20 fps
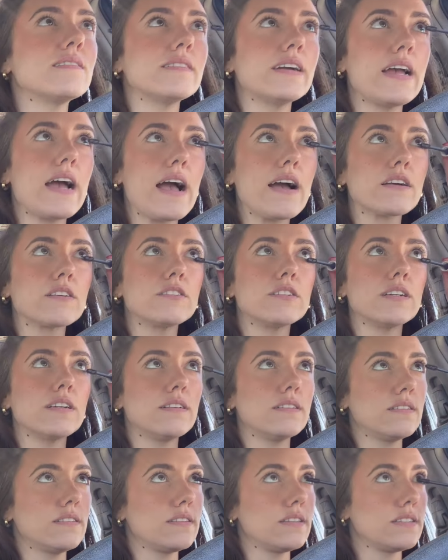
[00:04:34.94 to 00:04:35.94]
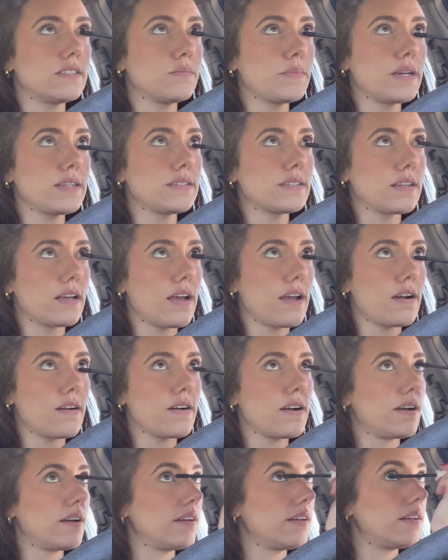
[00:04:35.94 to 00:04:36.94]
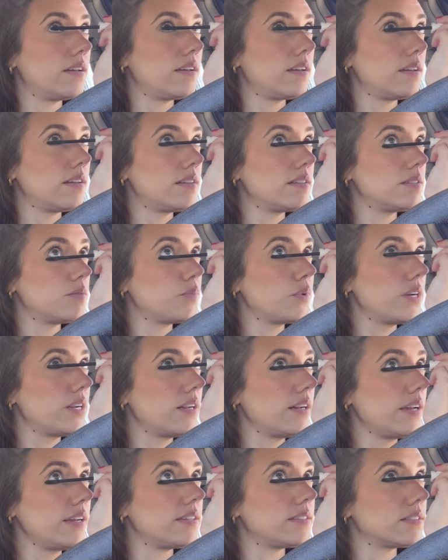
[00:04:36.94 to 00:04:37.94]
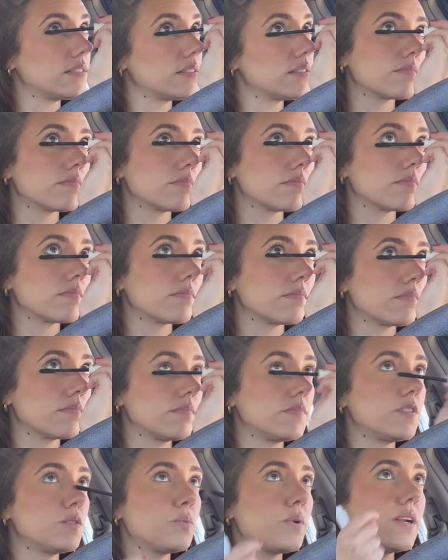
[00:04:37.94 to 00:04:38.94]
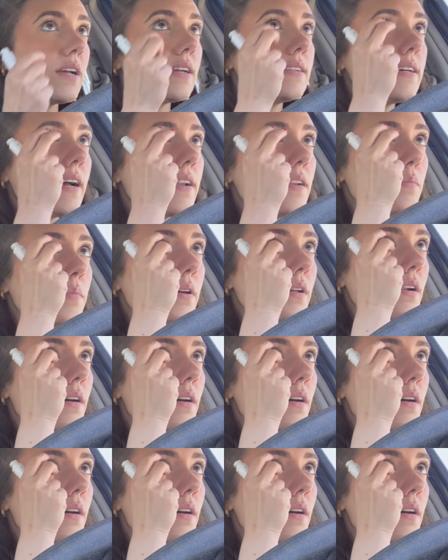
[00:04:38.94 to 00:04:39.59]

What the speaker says: reaction, this mascara is pretty nice. I'm just putting a tiny bit